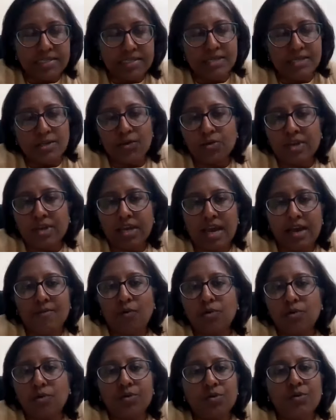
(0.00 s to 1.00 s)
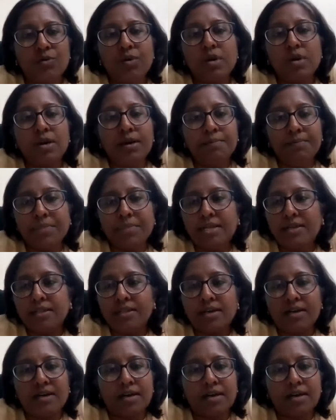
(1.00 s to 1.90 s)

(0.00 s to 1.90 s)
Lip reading: She said, "Okay, I want to meet the